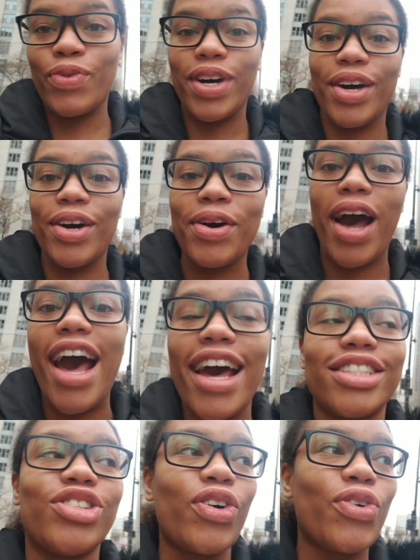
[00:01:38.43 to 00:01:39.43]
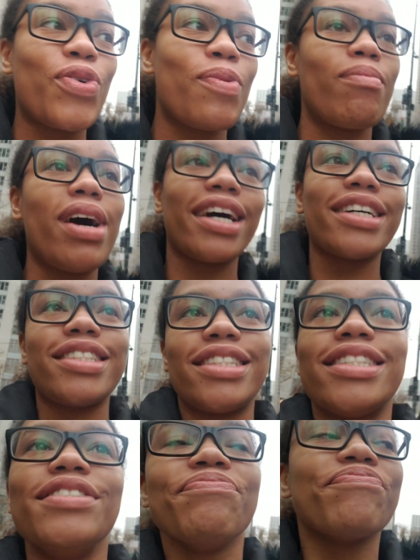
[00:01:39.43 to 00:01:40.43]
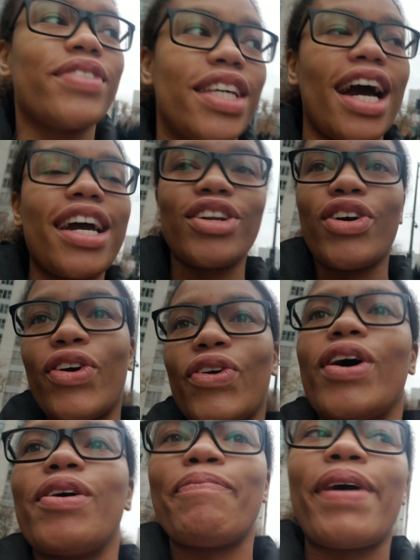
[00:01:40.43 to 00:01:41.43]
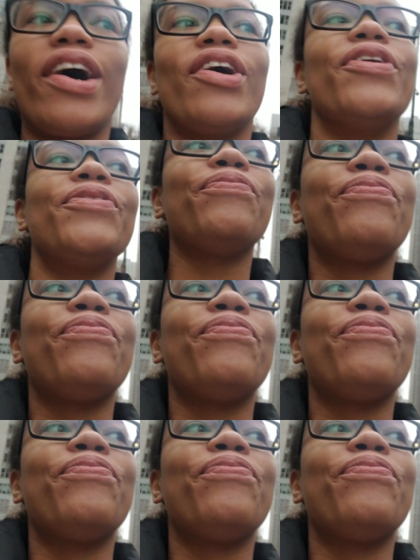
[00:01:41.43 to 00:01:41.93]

when I told my gyno about